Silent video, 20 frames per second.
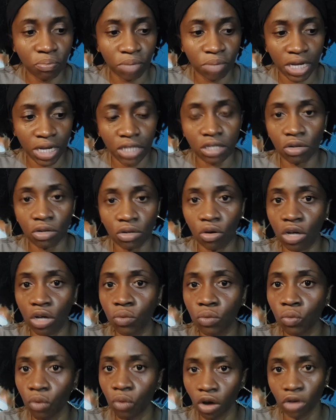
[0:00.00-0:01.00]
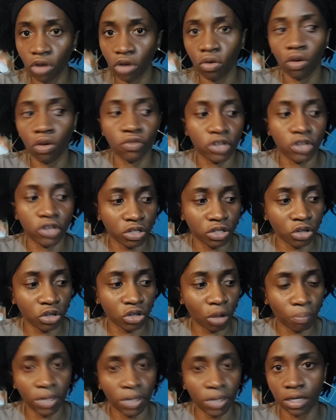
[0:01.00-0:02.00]
based on one of the
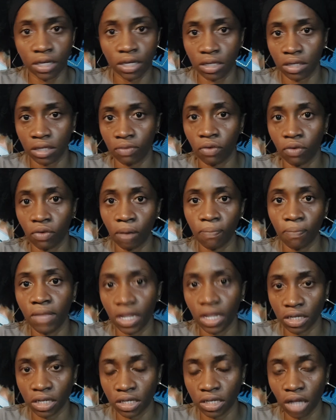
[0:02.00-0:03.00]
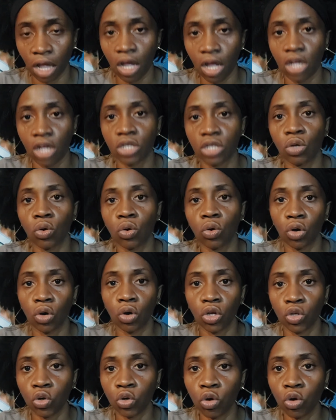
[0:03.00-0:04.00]
topics from this. So
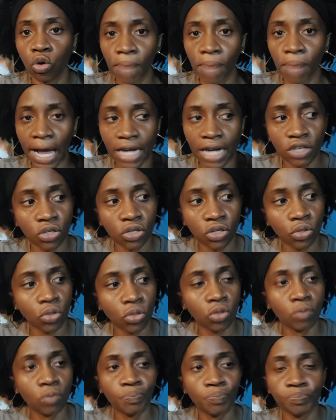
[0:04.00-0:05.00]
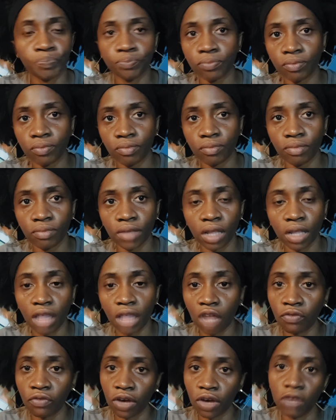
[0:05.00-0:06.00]
you go back to
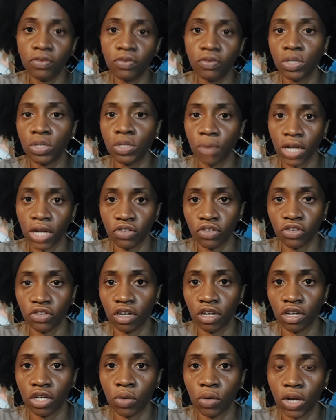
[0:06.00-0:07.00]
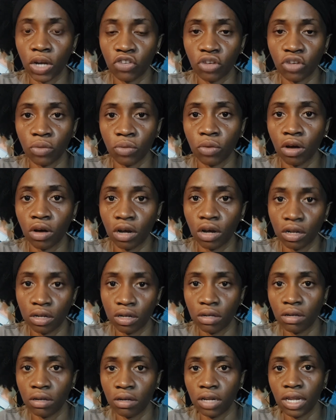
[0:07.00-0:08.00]
that very first question in question
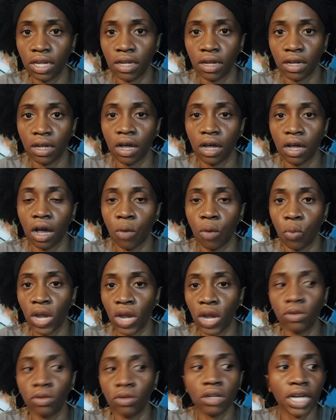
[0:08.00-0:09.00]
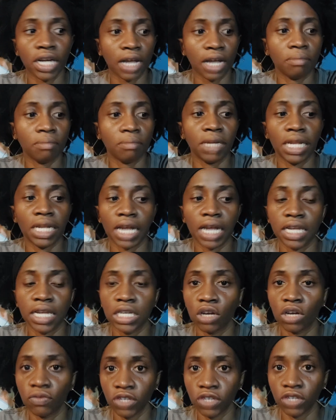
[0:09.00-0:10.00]
1, where you look at the main
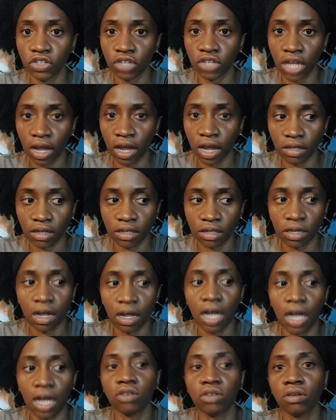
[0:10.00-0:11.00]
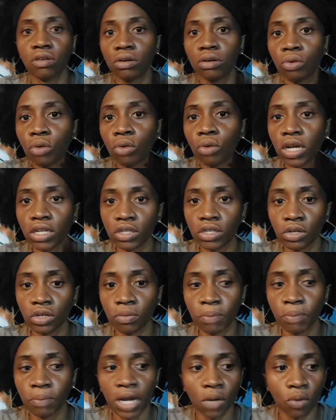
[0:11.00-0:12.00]
idea of each text, and you're going to
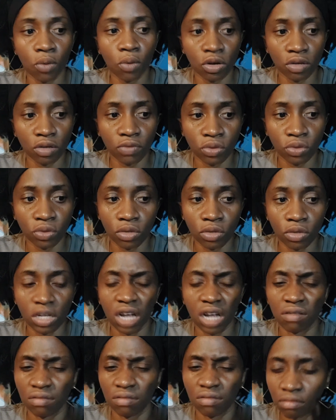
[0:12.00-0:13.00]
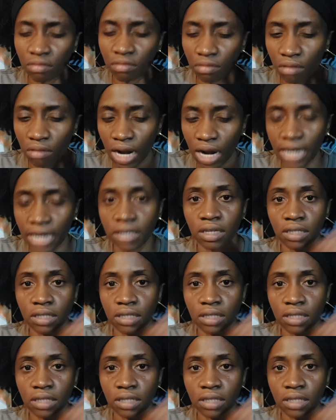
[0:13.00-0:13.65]
pick one of those and write